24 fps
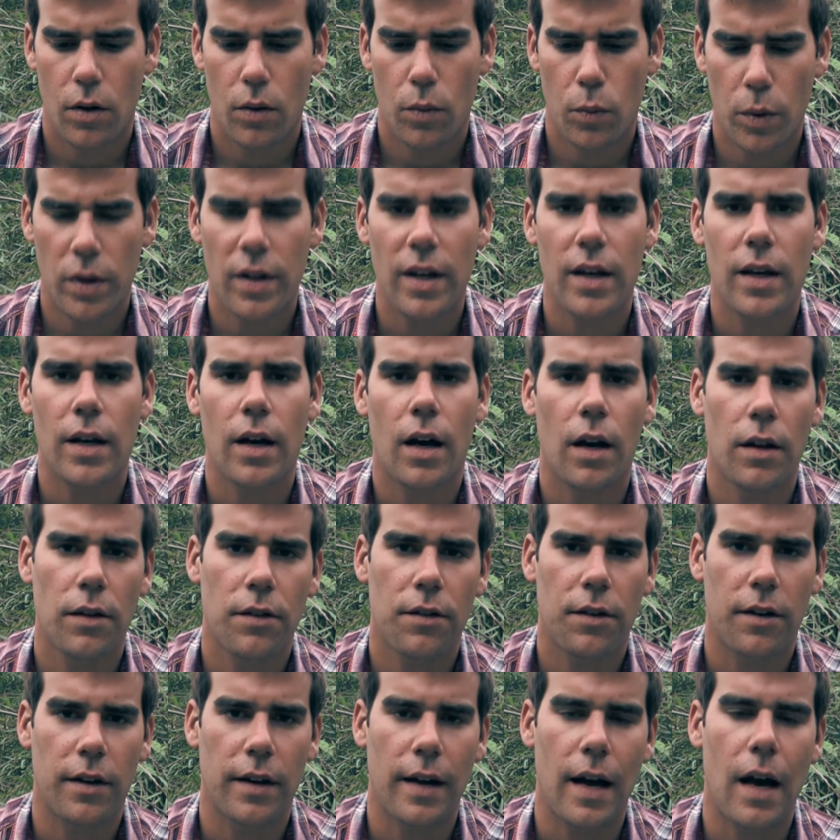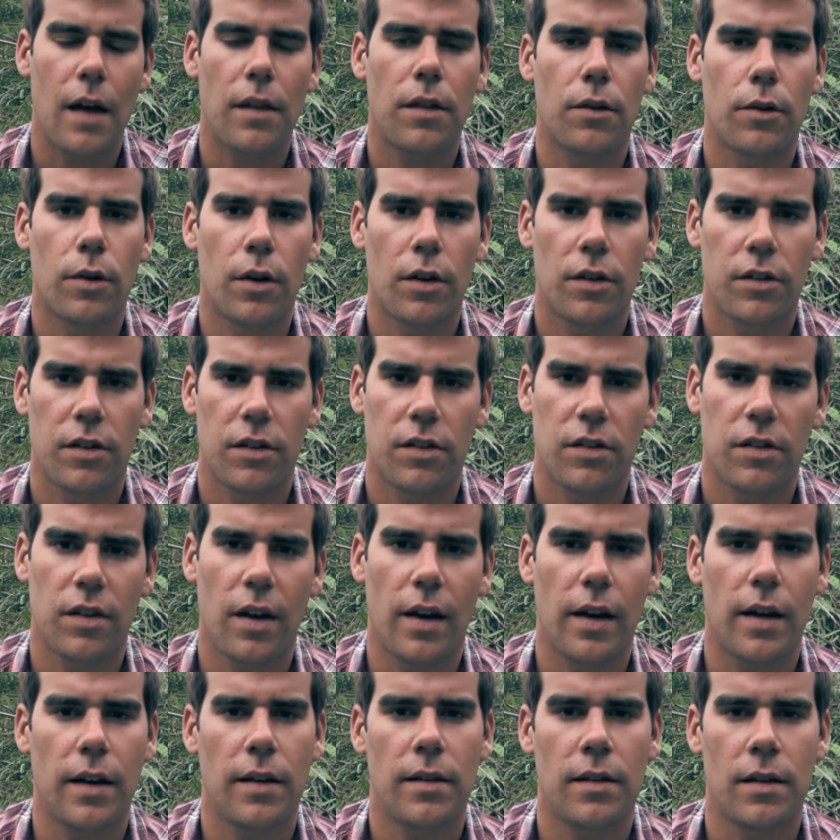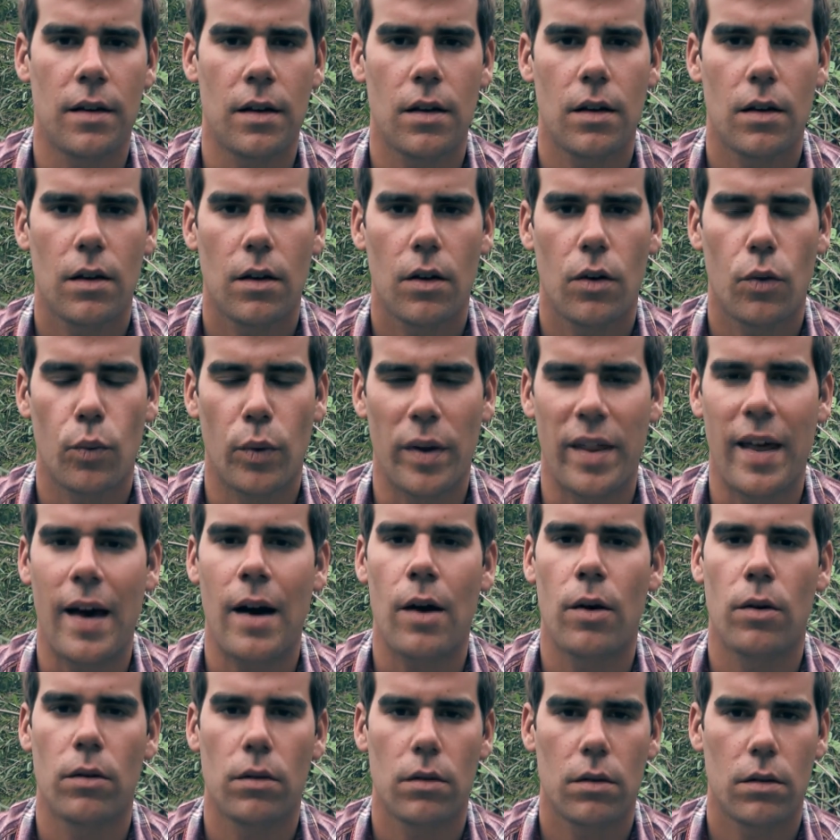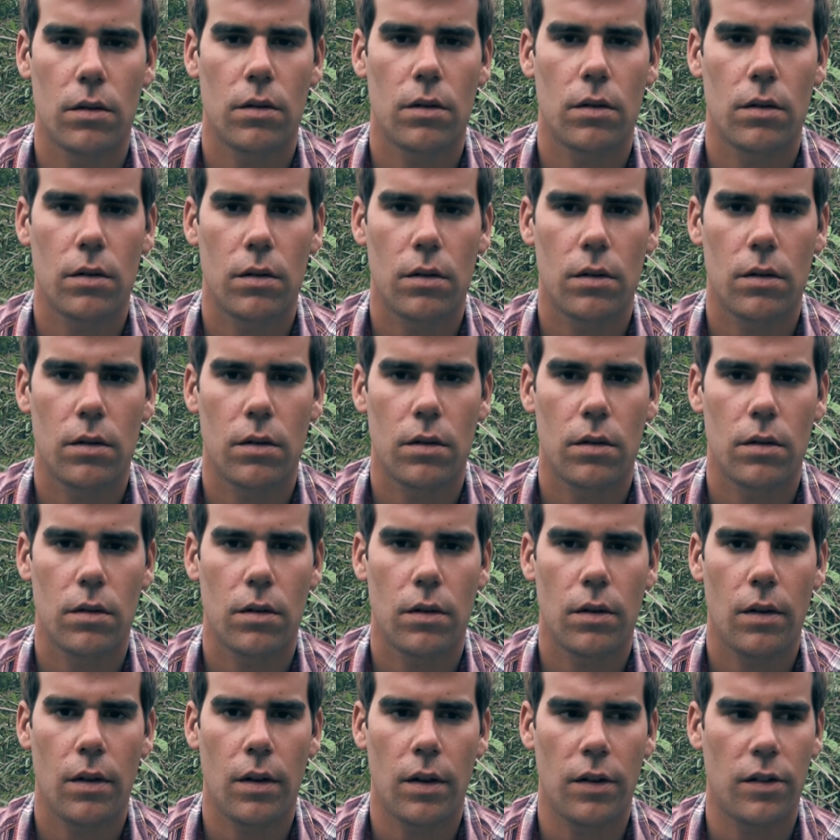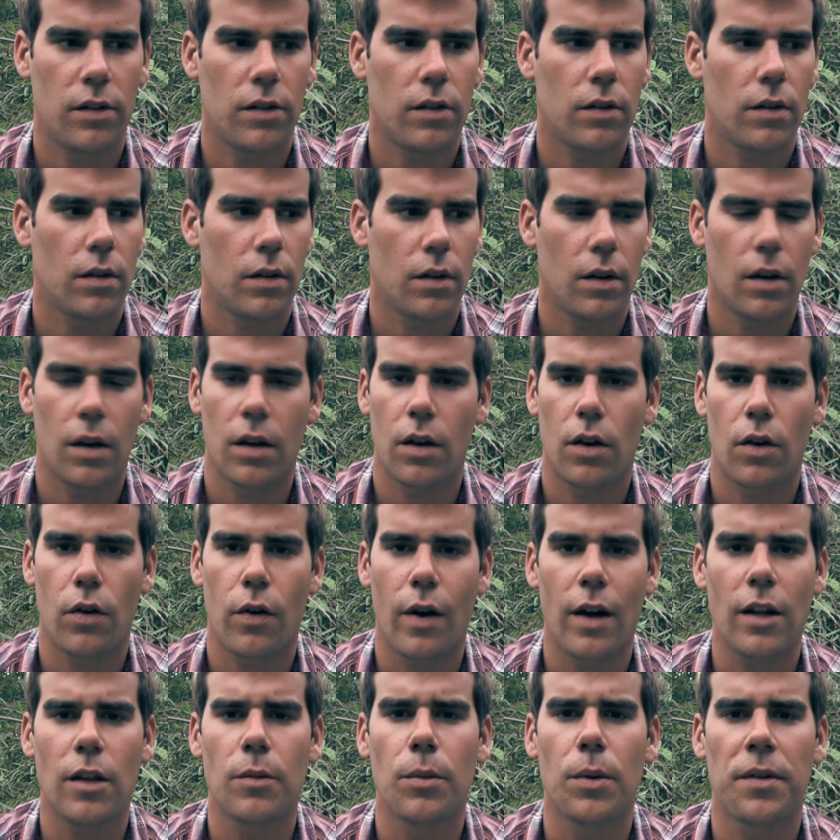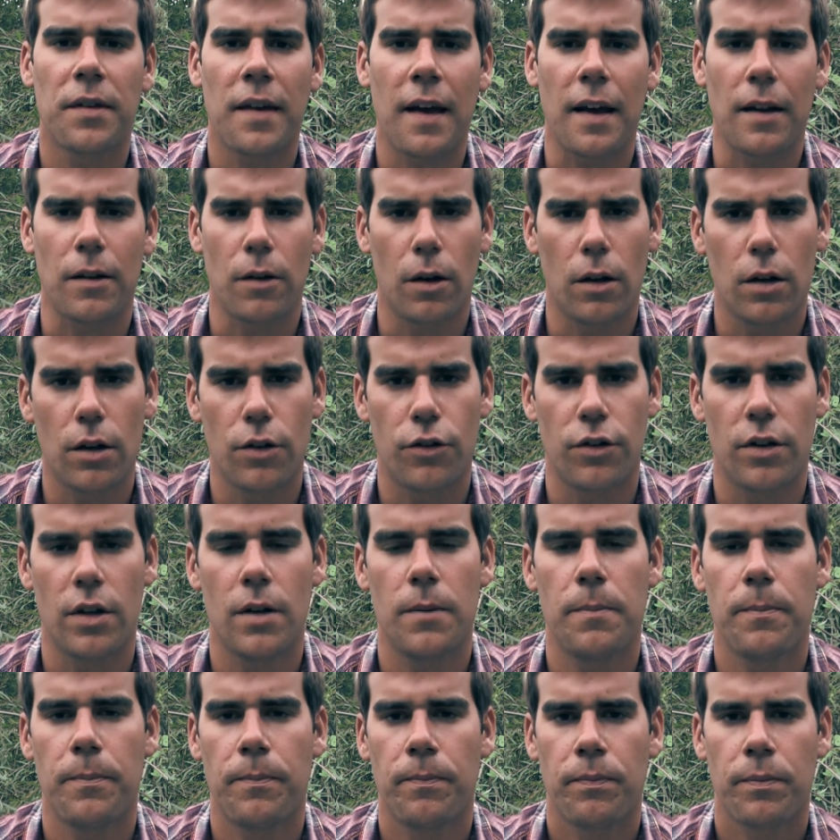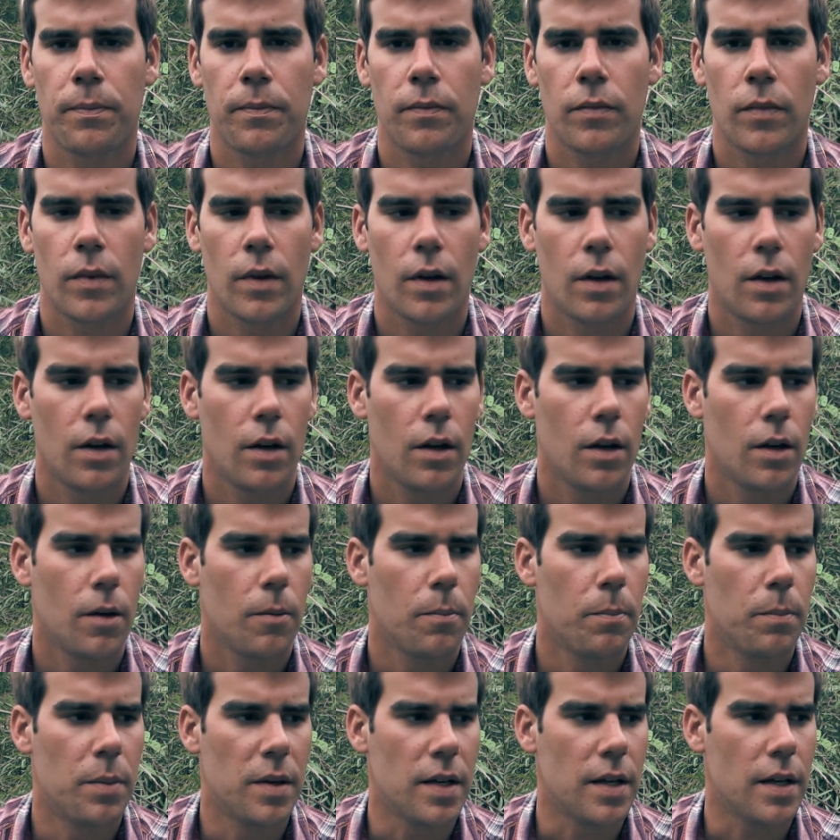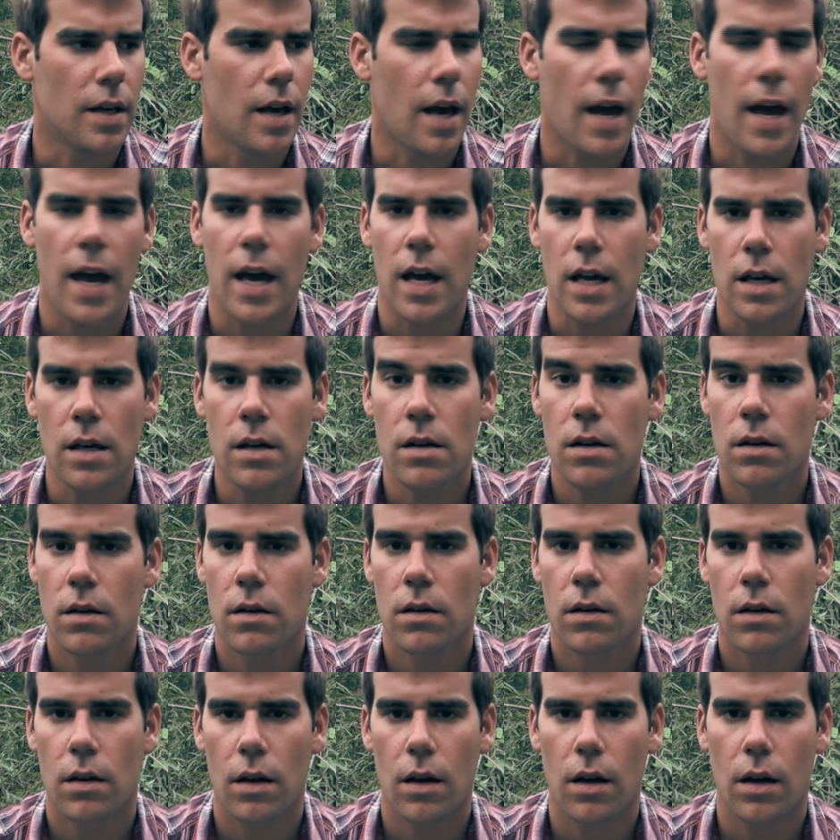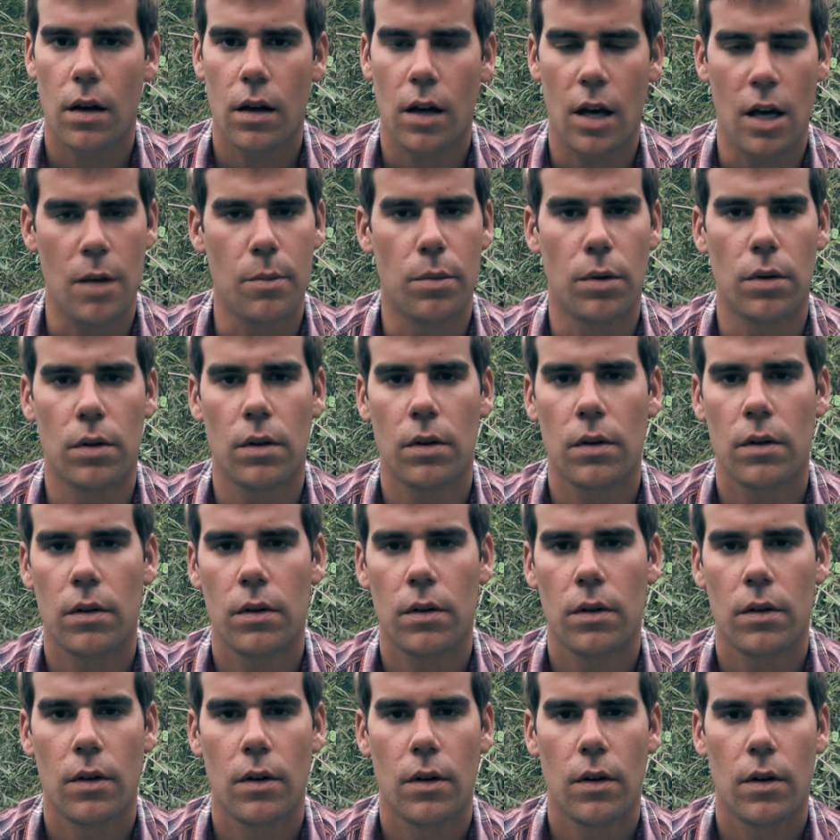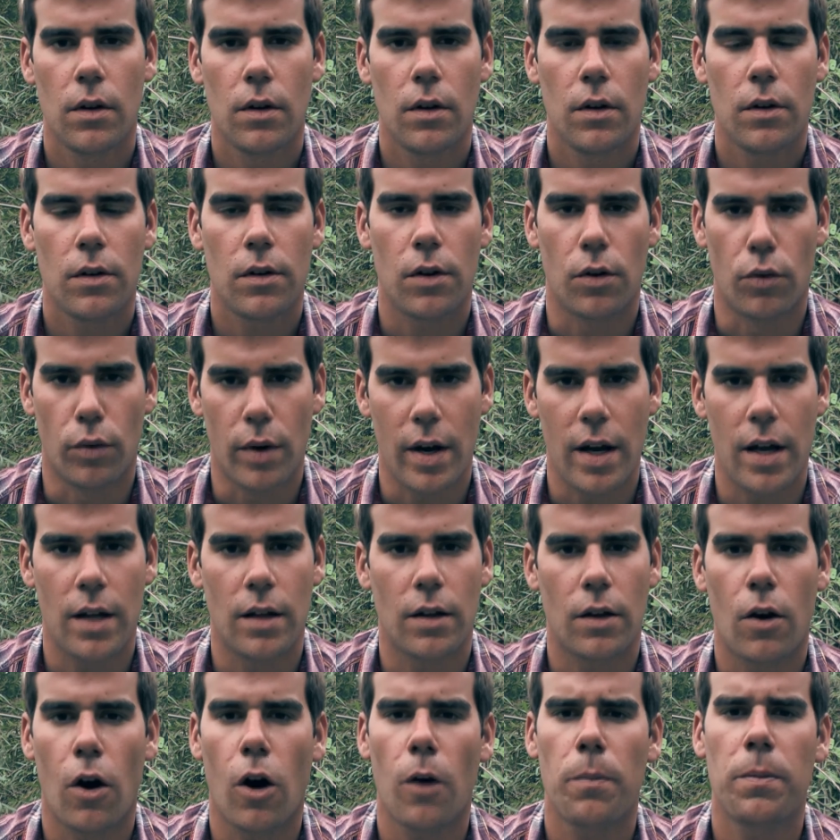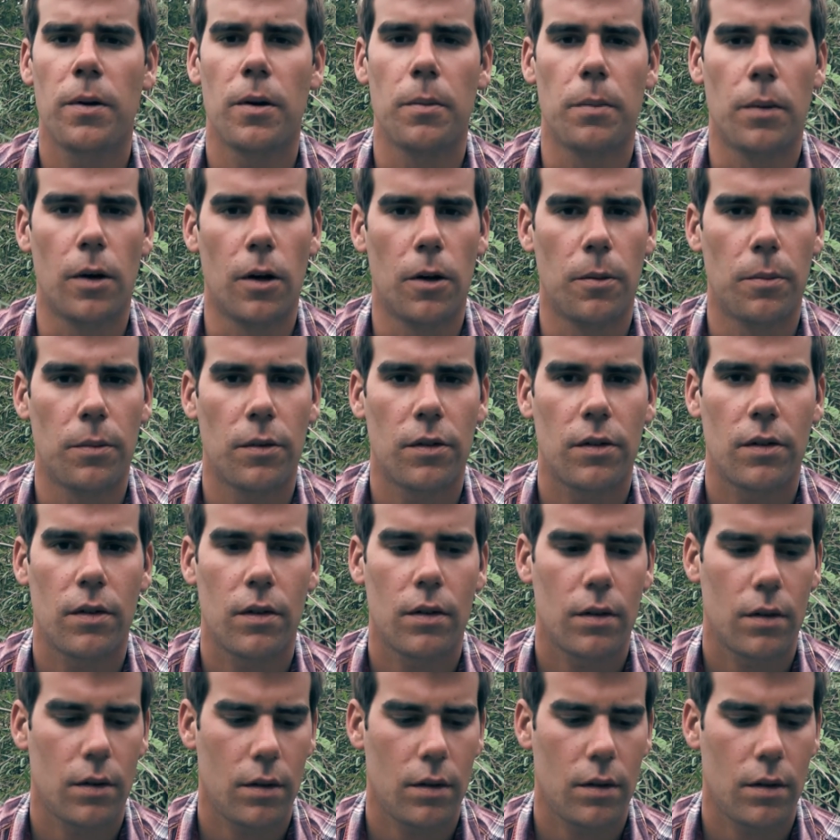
would a hunter-gatherer society without this incredible technology be A, able to rain carpet bombs